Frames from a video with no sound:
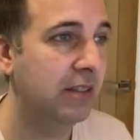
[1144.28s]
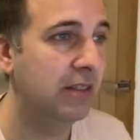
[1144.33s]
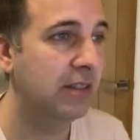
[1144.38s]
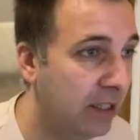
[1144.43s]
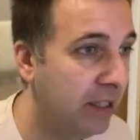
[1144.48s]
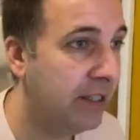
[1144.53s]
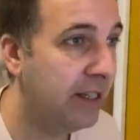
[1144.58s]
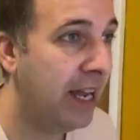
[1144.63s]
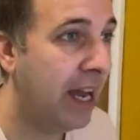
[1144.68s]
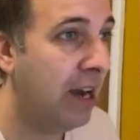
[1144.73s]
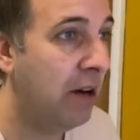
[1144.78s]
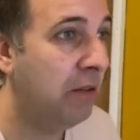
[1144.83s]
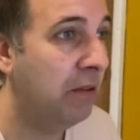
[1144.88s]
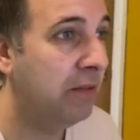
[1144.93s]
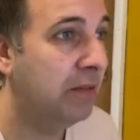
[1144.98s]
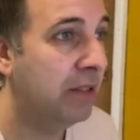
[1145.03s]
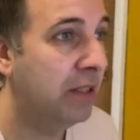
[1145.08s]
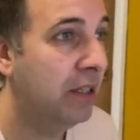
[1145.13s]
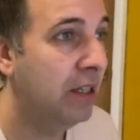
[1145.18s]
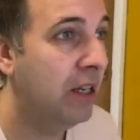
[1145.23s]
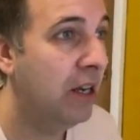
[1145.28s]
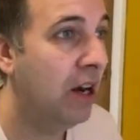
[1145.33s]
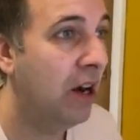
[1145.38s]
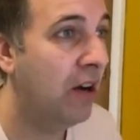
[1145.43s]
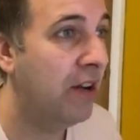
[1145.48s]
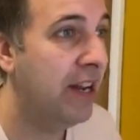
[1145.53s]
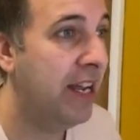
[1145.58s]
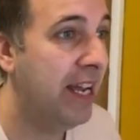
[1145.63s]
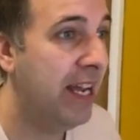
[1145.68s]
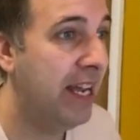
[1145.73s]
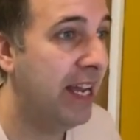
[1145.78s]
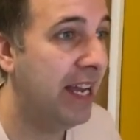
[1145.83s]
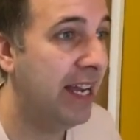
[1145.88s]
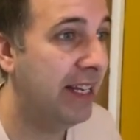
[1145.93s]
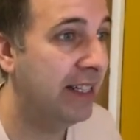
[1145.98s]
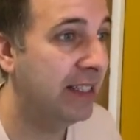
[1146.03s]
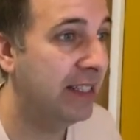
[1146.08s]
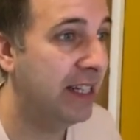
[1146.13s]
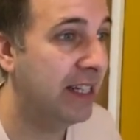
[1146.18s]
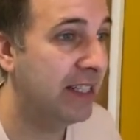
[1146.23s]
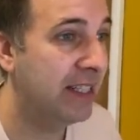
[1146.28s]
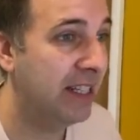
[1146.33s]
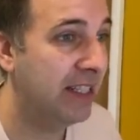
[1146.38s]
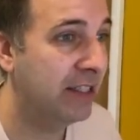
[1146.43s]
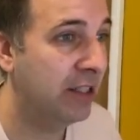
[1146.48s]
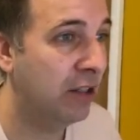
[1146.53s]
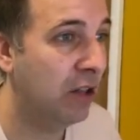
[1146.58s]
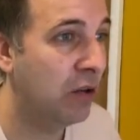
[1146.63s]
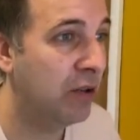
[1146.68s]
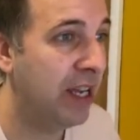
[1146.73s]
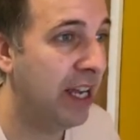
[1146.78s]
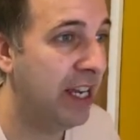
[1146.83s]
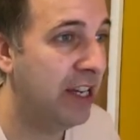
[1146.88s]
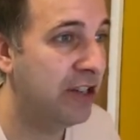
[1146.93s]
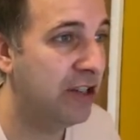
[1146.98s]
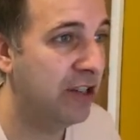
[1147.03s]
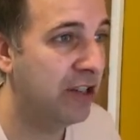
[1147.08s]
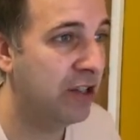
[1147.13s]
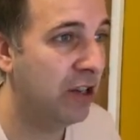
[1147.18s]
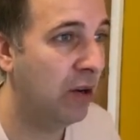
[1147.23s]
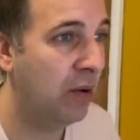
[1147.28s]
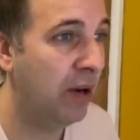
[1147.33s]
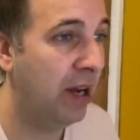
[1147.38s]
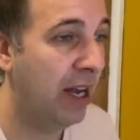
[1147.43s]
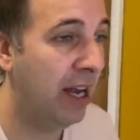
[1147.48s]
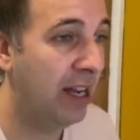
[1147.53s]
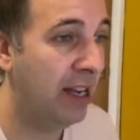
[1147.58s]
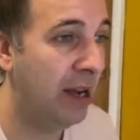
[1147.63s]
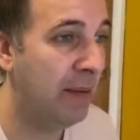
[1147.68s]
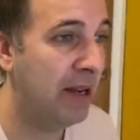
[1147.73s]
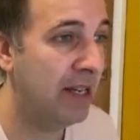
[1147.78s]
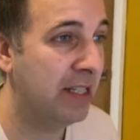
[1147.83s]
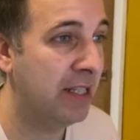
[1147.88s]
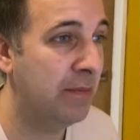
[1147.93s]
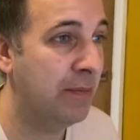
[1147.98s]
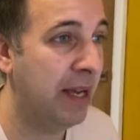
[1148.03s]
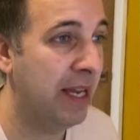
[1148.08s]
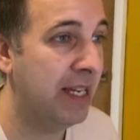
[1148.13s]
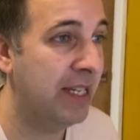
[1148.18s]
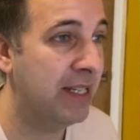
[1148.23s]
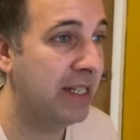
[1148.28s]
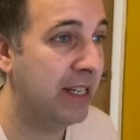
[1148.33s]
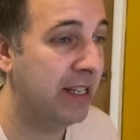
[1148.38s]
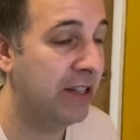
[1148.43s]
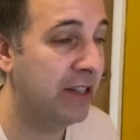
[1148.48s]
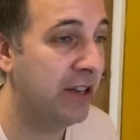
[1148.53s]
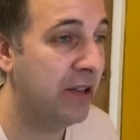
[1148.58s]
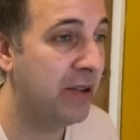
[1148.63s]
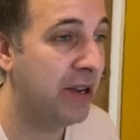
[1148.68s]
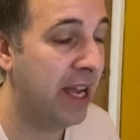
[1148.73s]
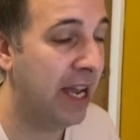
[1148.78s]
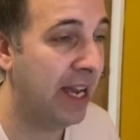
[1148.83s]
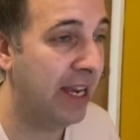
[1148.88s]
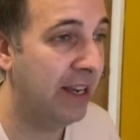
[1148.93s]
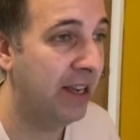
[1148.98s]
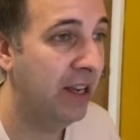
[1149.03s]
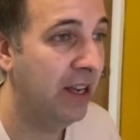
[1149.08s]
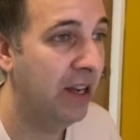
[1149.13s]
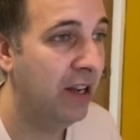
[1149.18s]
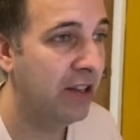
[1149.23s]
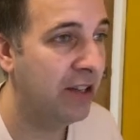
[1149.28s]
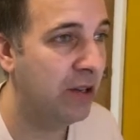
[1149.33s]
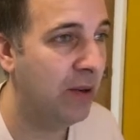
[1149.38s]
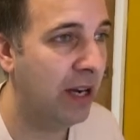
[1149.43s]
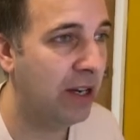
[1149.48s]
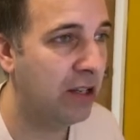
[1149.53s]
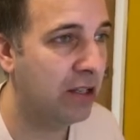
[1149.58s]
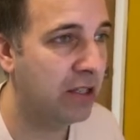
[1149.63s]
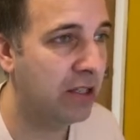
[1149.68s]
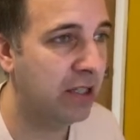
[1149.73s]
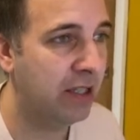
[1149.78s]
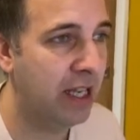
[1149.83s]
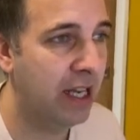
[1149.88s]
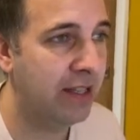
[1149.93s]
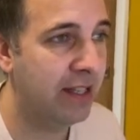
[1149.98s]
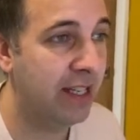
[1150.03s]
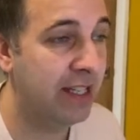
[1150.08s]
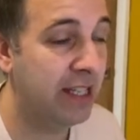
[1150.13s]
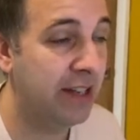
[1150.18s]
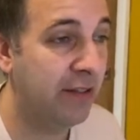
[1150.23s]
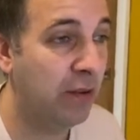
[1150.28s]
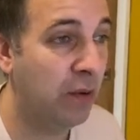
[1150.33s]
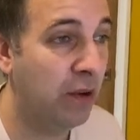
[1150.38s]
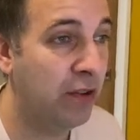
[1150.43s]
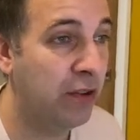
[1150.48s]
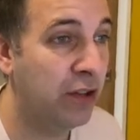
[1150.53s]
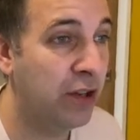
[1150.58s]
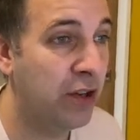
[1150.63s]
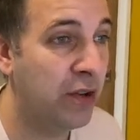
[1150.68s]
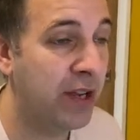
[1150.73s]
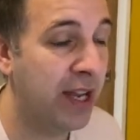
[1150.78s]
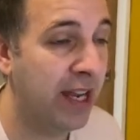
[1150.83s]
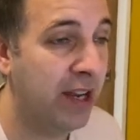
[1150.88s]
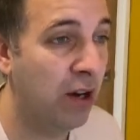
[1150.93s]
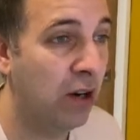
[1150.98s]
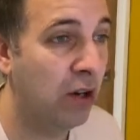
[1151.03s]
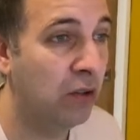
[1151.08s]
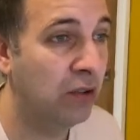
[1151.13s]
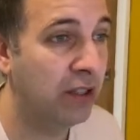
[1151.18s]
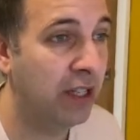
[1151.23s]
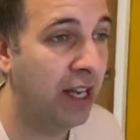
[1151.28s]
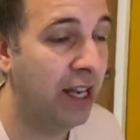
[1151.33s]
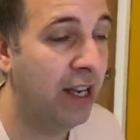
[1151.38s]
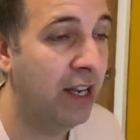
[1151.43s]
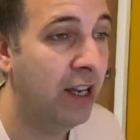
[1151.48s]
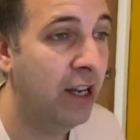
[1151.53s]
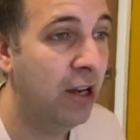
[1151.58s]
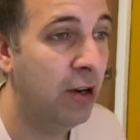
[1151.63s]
Now on here is the location. So I'm actually based in the UK, so I could select this if I want the UK only.